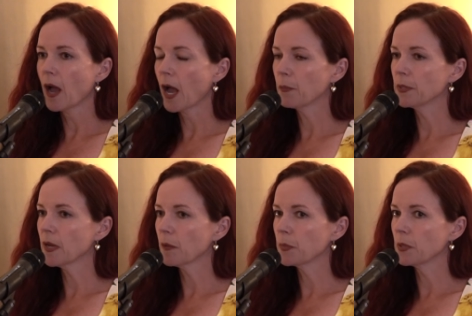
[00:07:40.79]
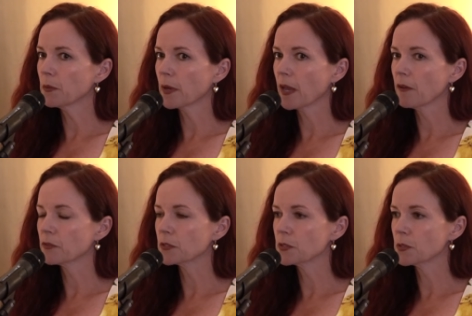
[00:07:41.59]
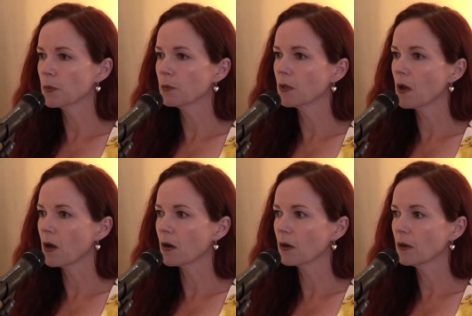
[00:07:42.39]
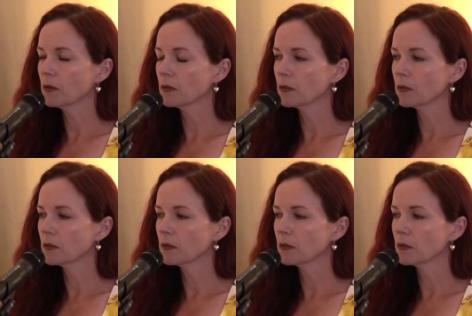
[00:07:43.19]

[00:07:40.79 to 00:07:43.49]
I would not be okay for so long